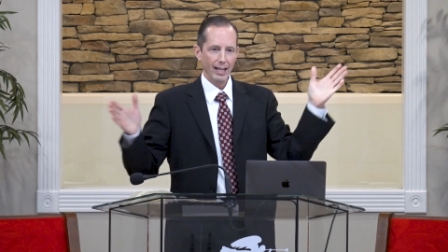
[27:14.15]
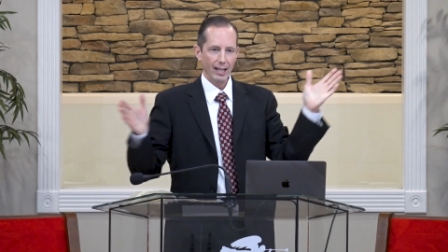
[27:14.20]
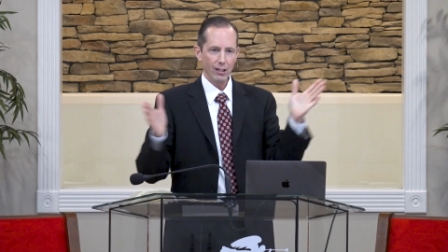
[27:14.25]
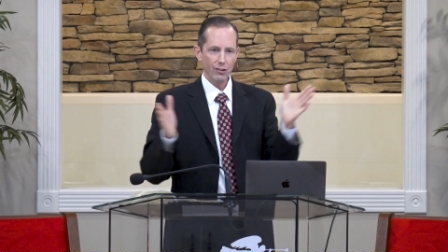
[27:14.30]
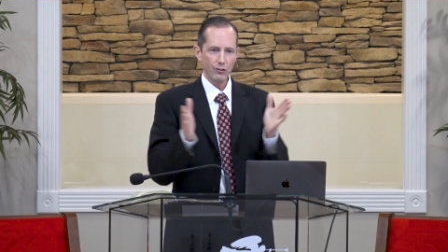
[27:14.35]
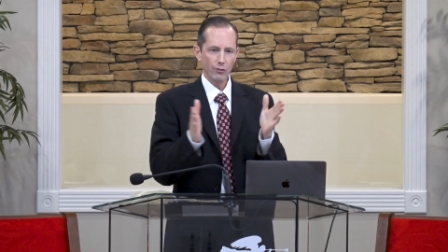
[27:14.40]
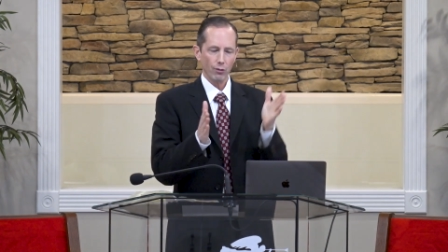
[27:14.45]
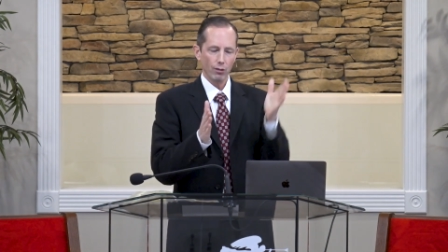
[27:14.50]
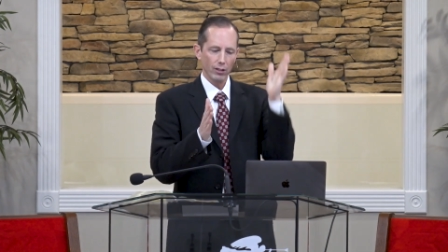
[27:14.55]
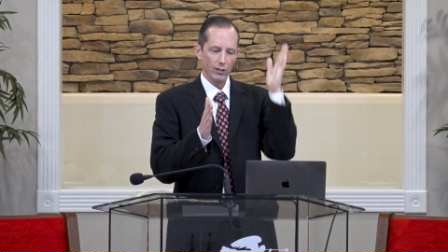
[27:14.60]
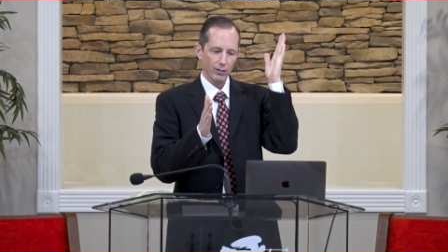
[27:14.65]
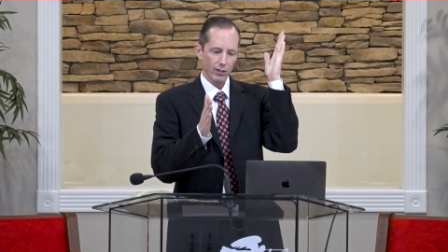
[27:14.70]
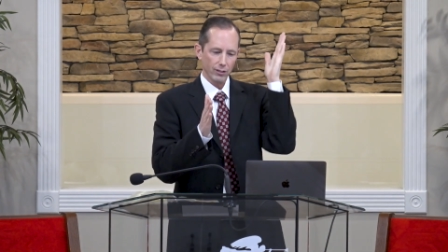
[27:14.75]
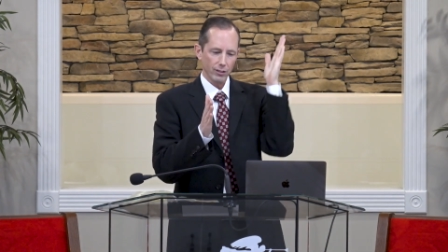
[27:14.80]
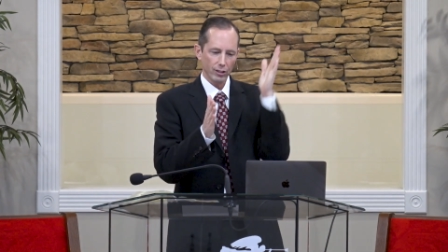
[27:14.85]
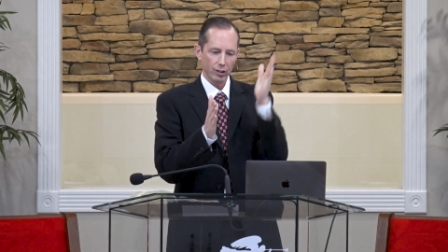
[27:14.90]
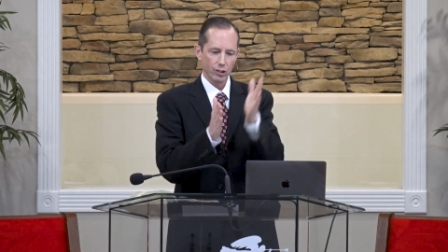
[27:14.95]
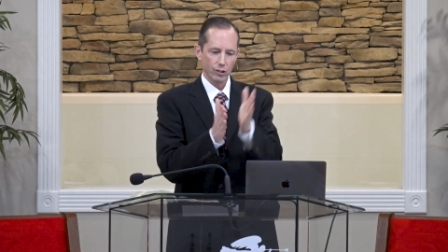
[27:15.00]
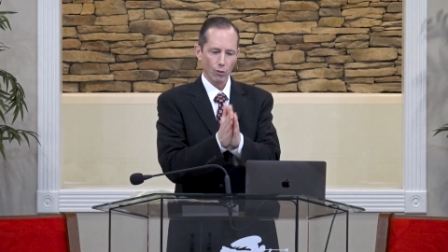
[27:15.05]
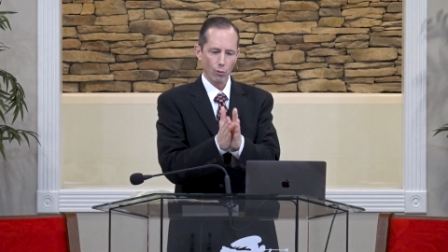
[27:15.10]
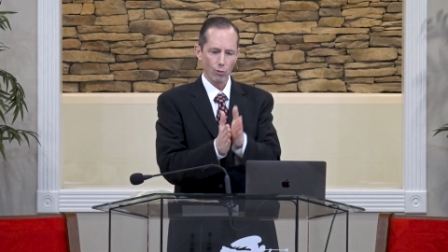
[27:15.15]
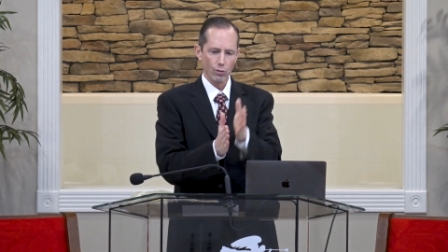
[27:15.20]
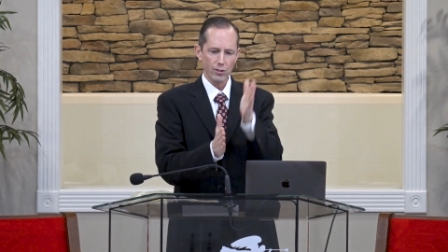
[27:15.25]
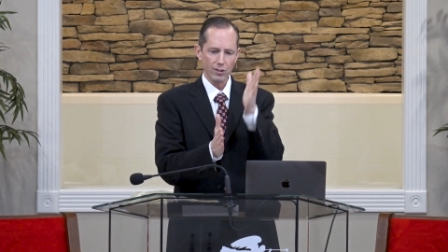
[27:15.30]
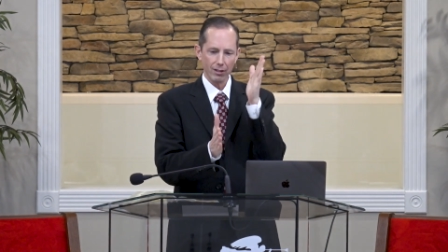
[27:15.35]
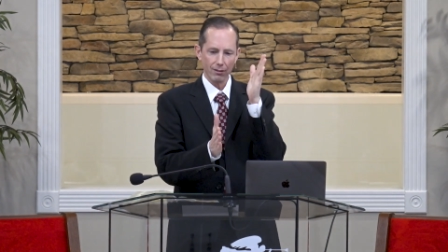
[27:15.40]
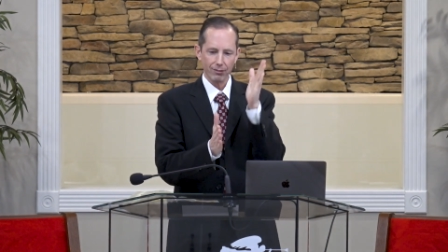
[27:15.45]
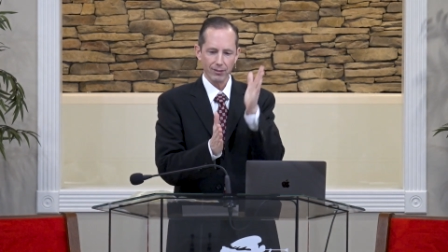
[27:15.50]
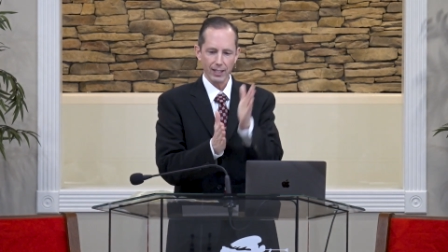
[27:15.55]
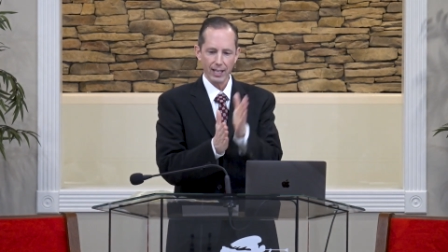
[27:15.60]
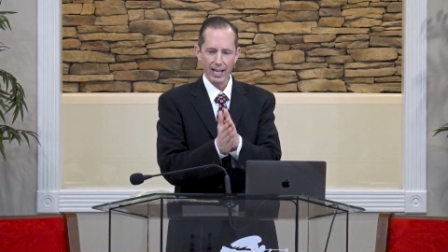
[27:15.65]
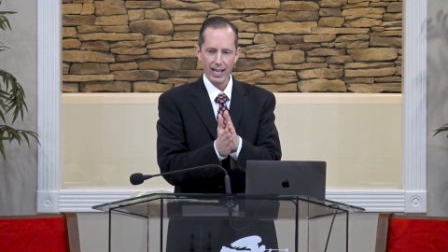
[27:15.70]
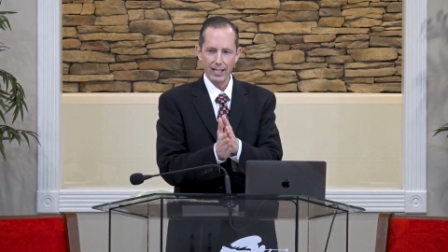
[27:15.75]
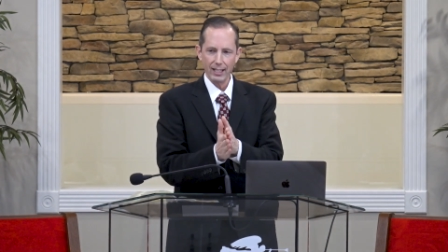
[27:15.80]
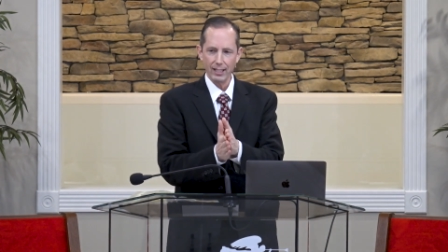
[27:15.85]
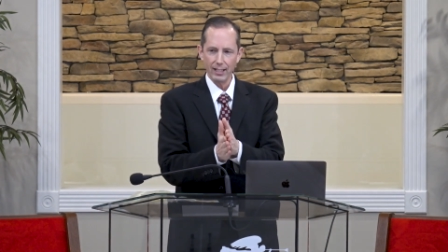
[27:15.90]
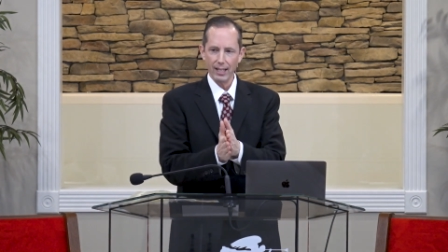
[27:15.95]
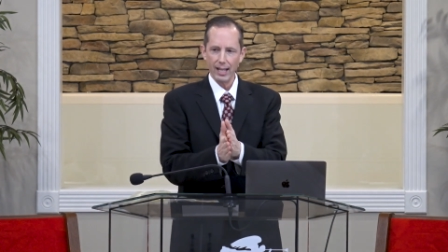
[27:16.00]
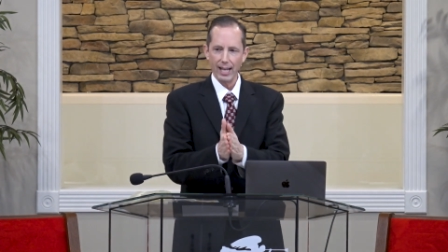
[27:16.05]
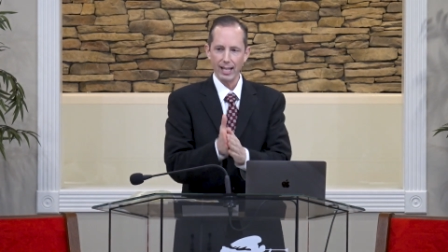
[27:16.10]
Israel is on the shores of
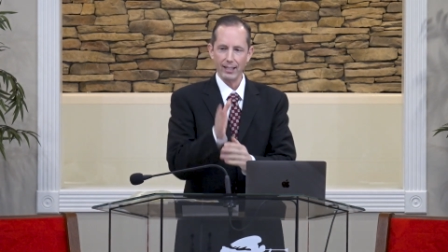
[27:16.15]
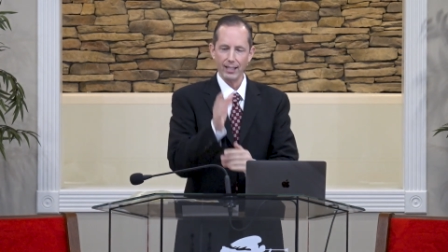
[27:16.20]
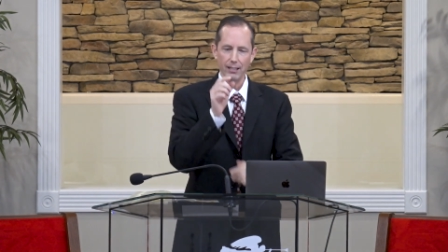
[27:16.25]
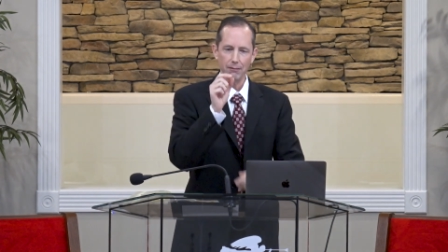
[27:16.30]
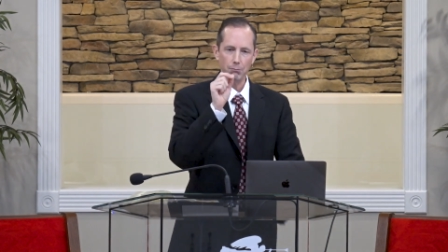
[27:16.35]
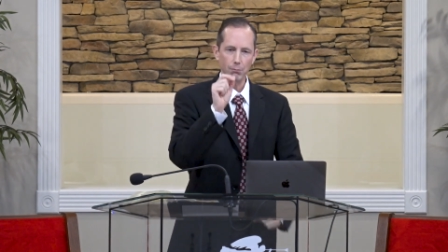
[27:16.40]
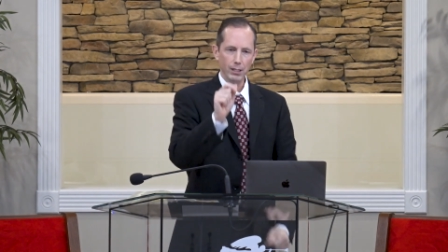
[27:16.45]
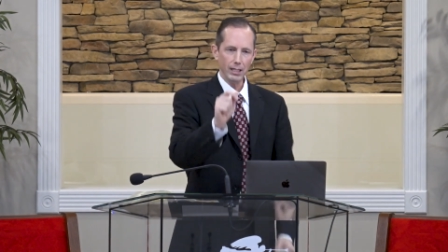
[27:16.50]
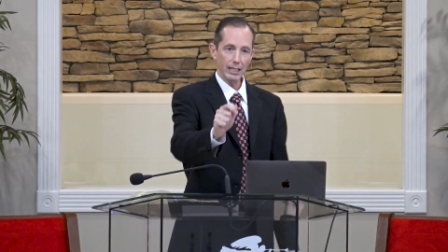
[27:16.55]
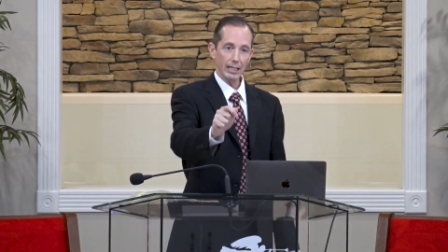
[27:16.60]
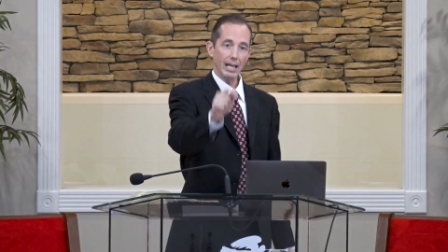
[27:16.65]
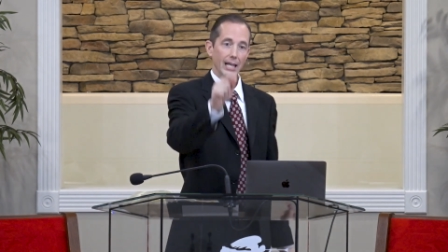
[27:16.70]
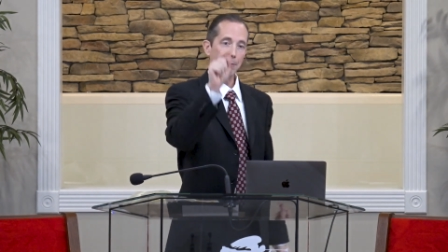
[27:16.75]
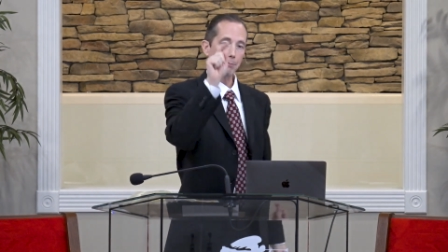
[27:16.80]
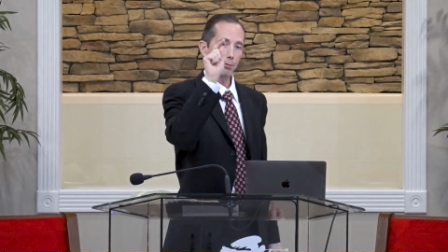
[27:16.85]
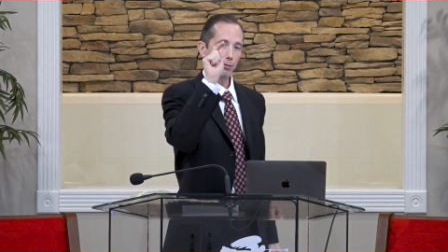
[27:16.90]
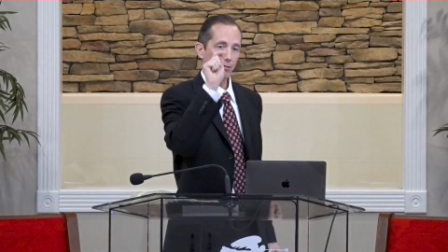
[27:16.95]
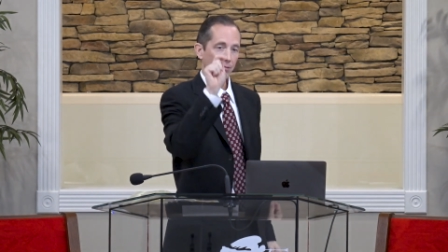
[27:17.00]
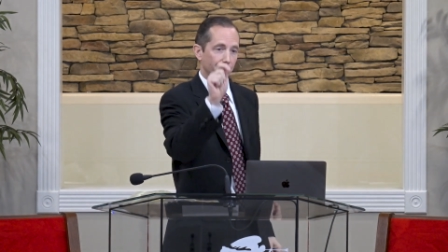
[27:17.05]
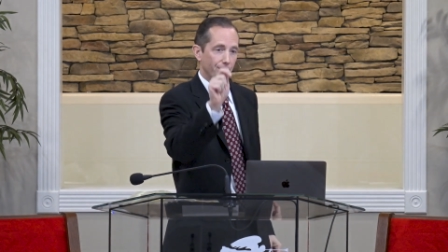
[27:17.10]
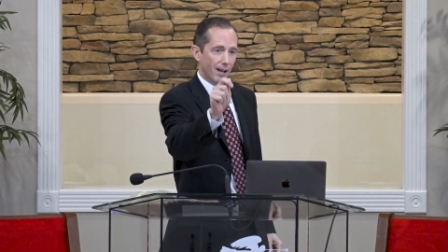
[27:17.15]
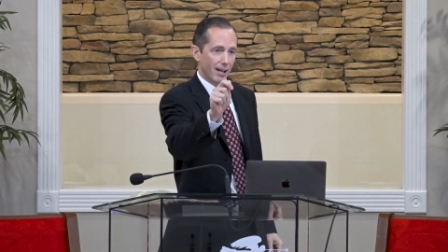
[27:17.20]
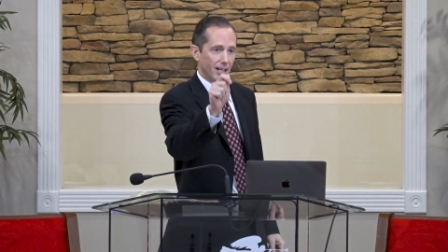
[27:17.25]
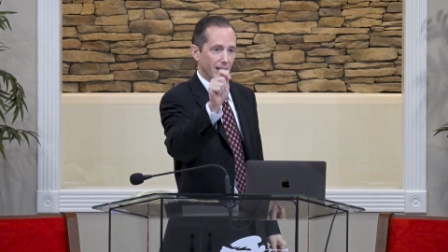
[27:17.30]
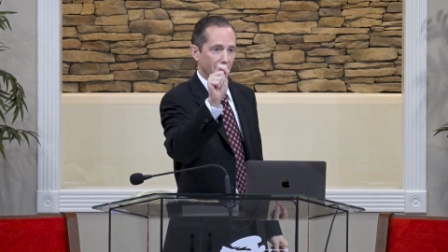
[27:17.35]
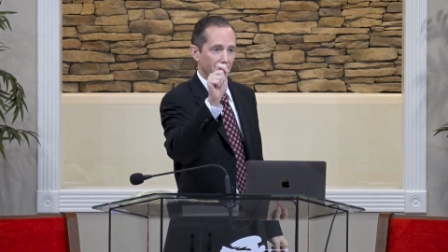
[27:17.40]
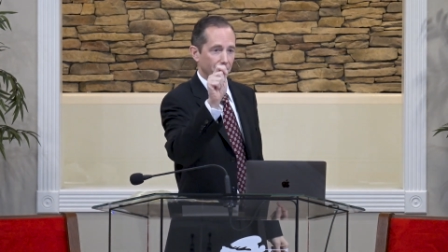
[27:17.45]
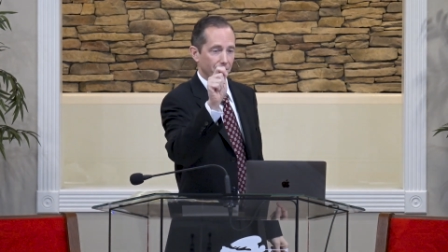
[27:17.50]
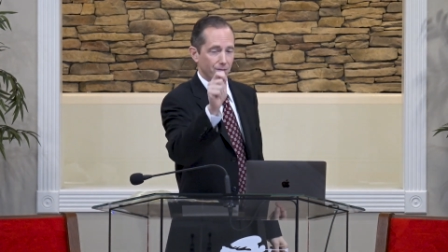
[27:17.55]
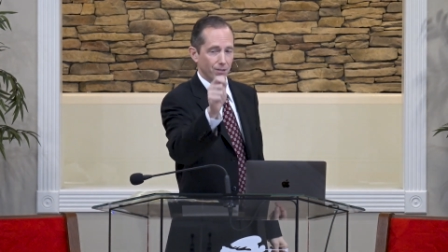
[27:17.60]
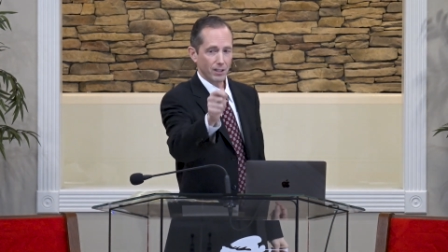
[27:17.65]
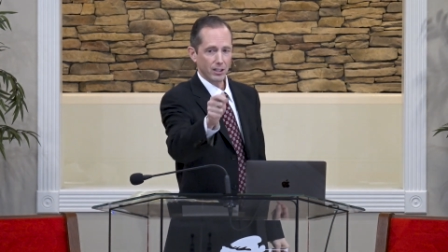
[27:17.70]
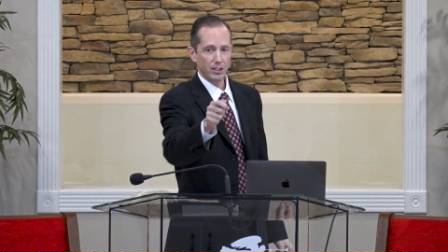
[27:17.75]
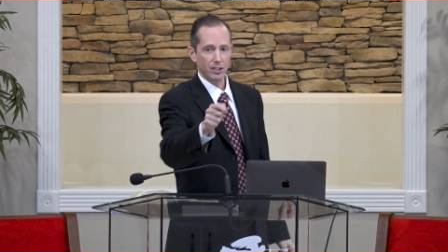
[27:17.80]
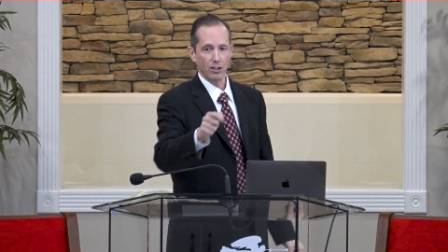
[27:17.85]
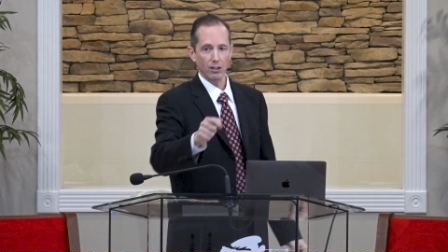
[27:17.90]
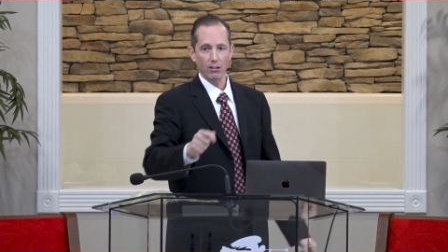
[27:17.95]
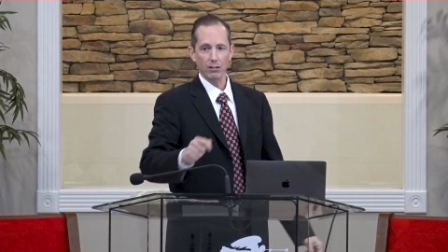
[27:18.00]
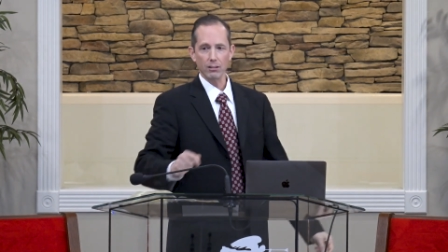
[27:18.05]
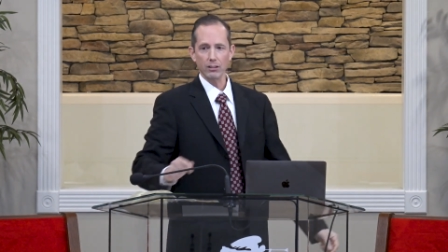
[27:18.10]
Canaan, and they meet a prophetic
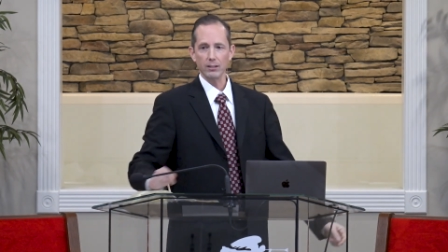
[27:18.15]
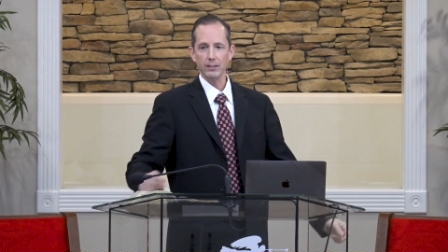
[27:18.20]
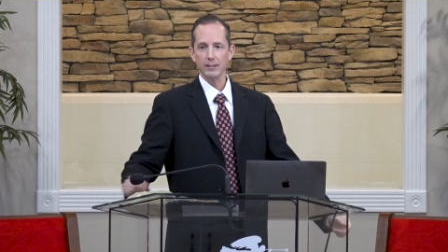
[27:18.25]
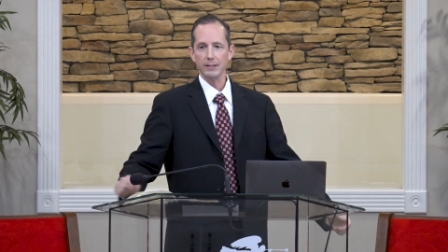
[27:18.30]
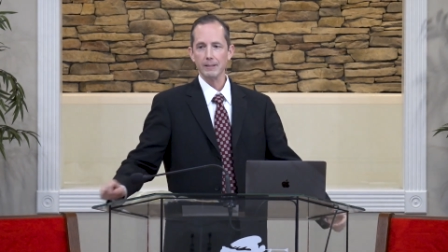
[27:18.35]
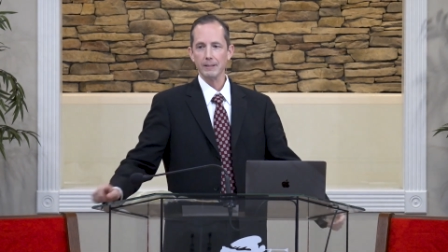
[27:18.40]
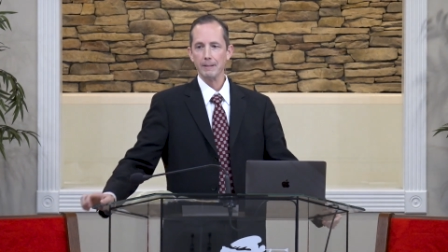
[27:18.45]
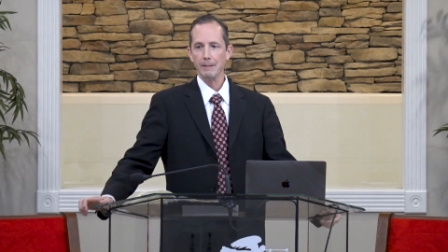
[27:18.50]
figure,